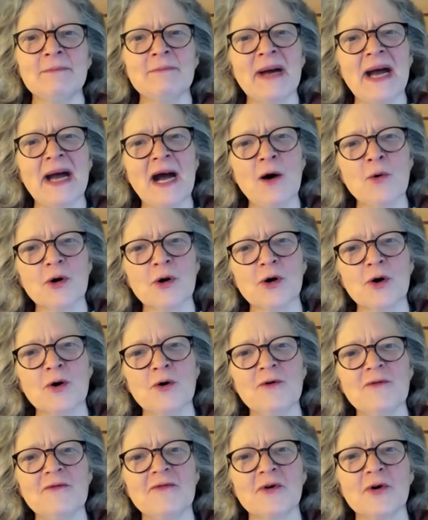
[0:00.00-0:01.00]
power
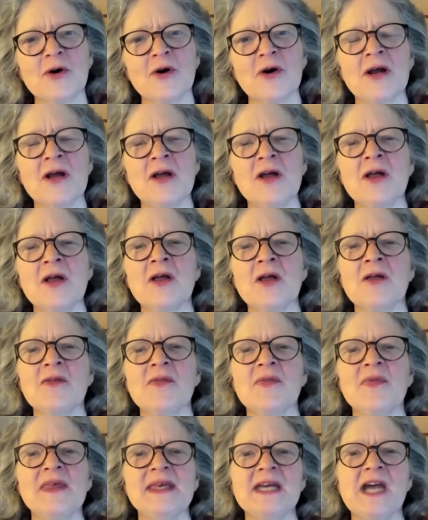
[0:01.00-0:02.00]
over,
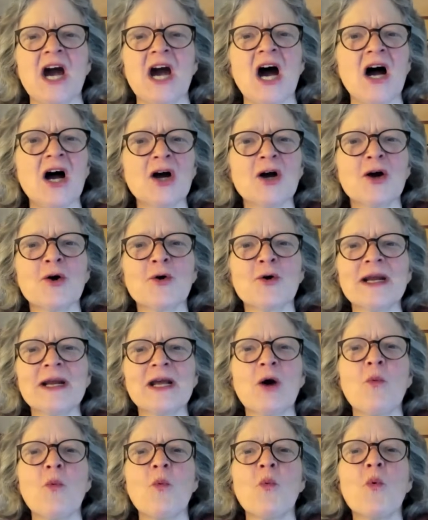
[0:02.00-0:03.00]
the
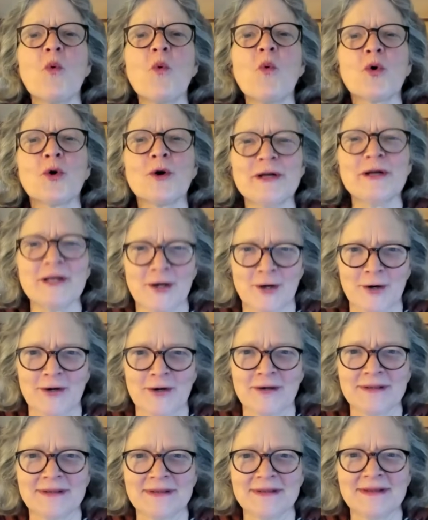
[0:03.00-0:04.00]
conquering
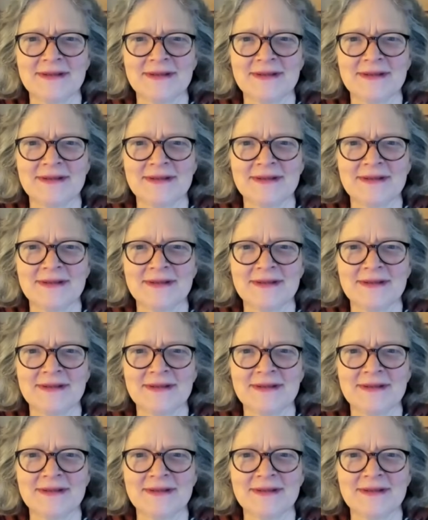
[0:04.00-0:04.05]
warrior.